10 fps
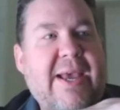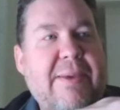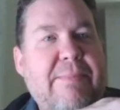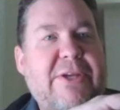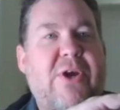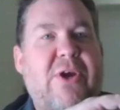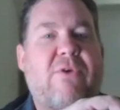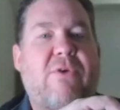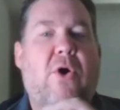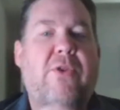make sure I have
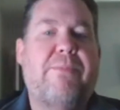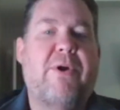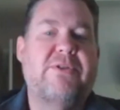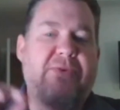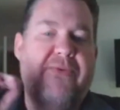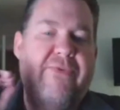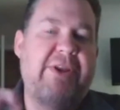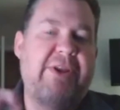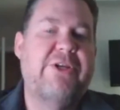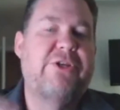all the parts to
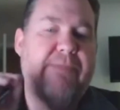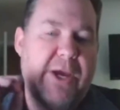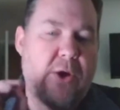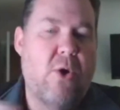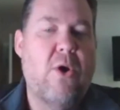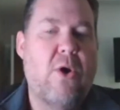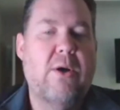finish my car.